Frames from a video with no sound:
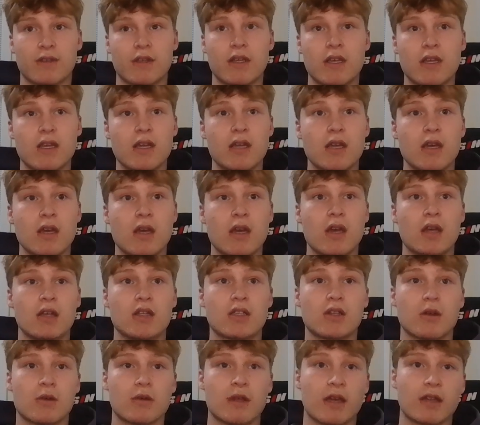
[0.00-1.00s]
heat
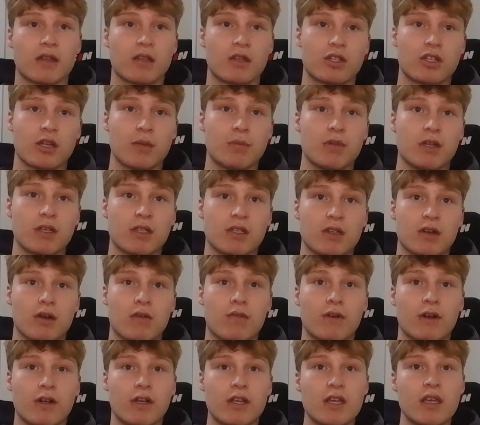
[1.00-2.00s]
so that the chip doesn't
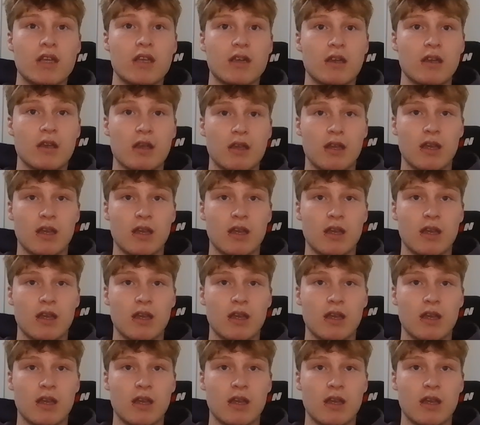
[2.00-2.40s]
overheat.